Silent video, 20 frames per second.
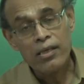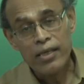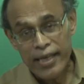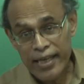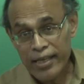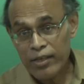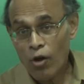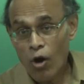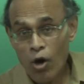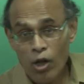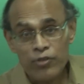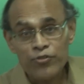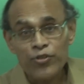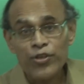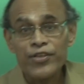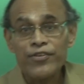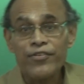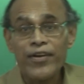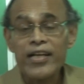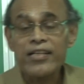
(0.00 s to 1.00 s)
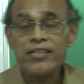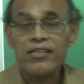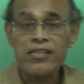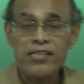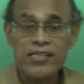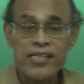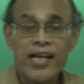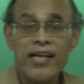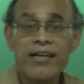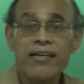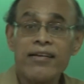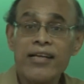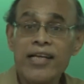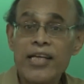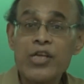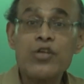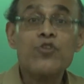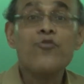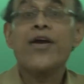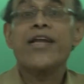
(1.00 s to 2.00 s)
in all 3 directions and
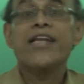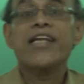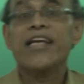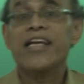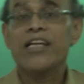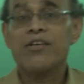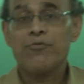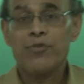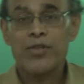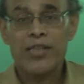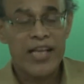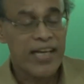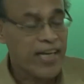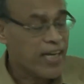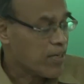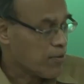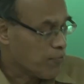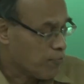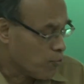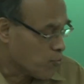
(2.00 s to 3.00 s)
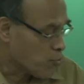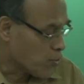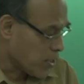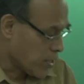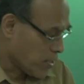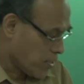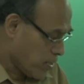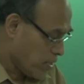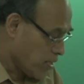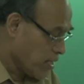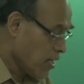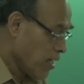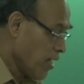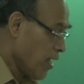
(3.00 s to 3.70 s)
equating it with the net forces.